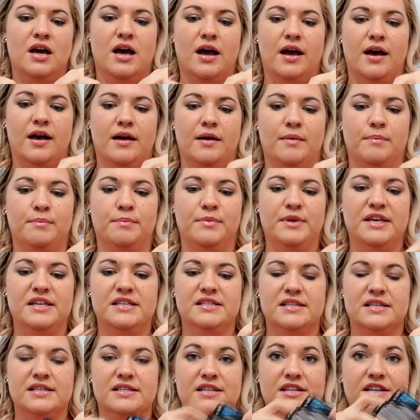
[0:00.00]
um,
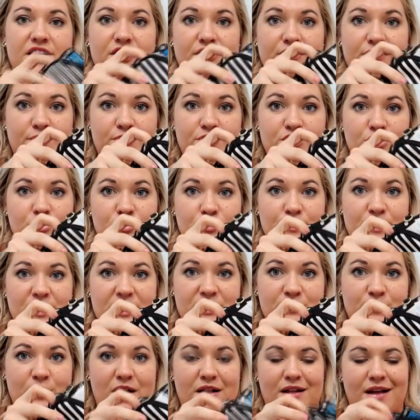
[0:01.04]
pieces in here from Ju-Ju-Be
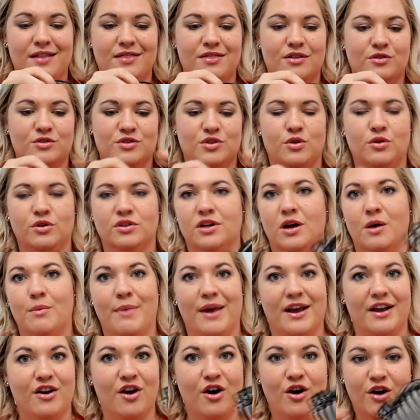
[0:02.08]
as well, and those hold all
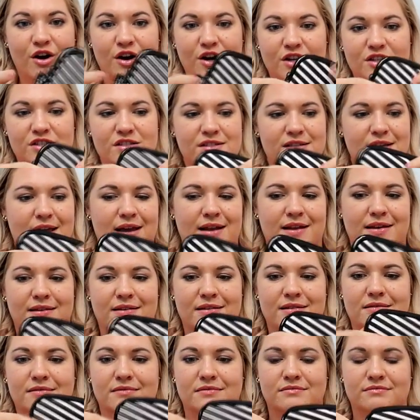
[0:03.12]
my cards
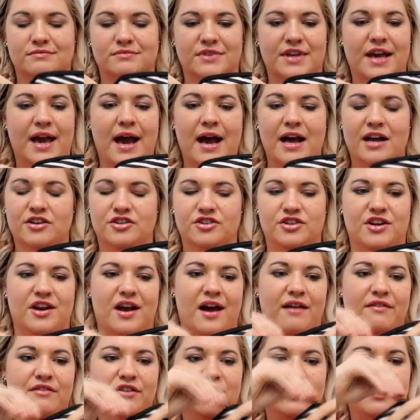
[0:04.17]
and cash and
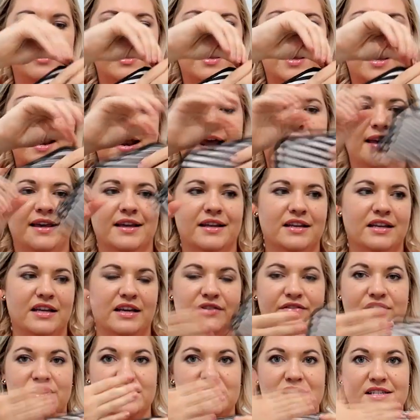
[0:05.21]
everything, and I can
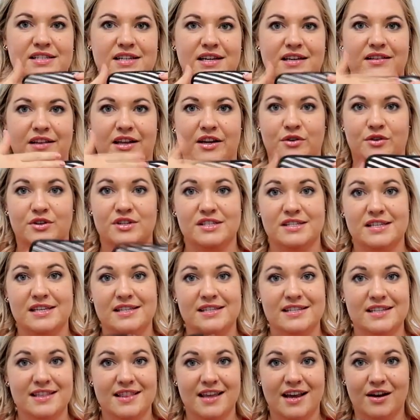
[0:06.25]
even stick like
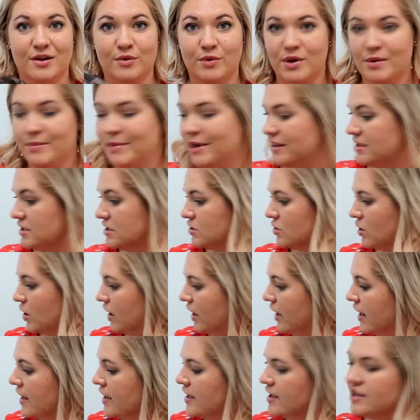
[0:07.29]
receipts in there when I'm at the
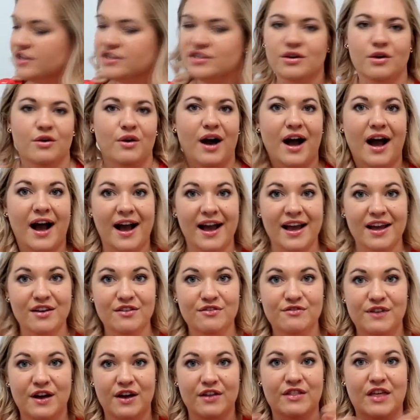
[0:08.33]
store. So I
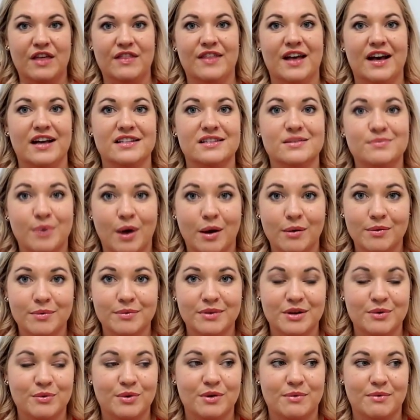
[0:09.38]
have found that that's
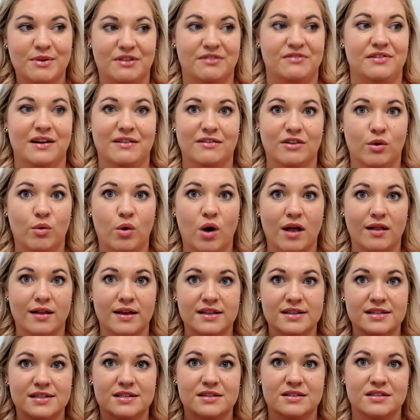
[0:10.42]
probably one of my favorite
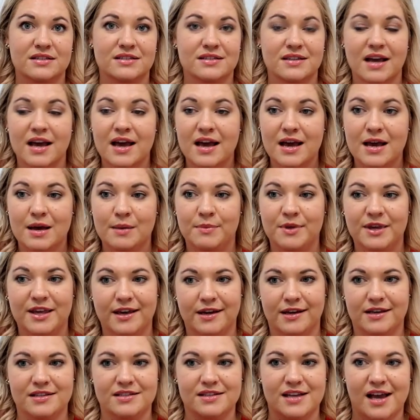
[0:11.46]
wallets
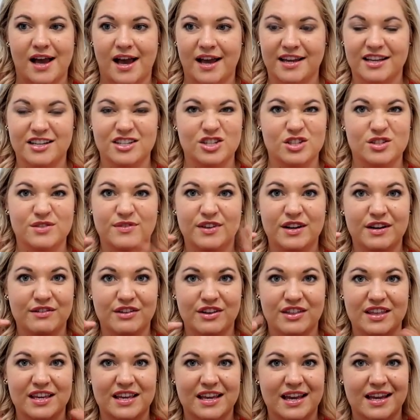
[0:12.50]
because I can just fit
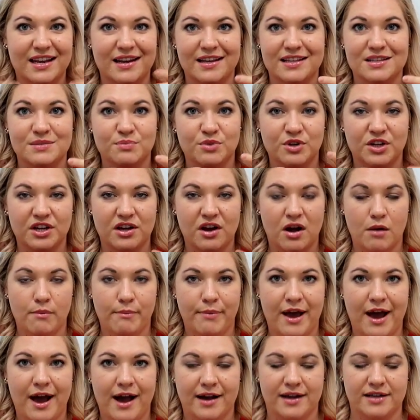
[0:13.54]
everything in. It's pretty
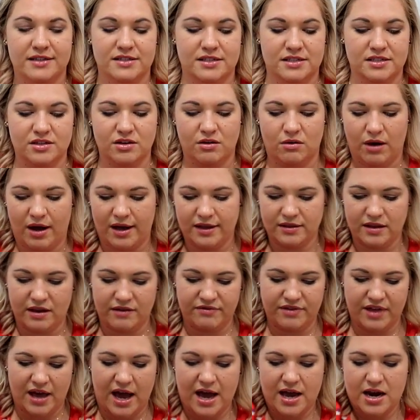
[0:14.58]
compact, so I
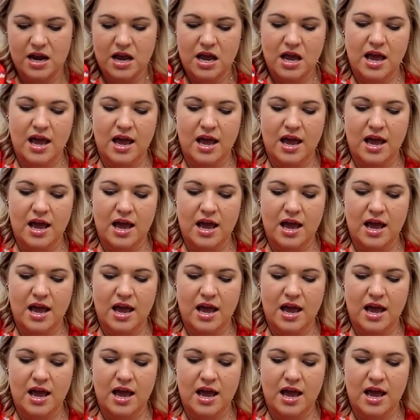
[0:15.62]
love that.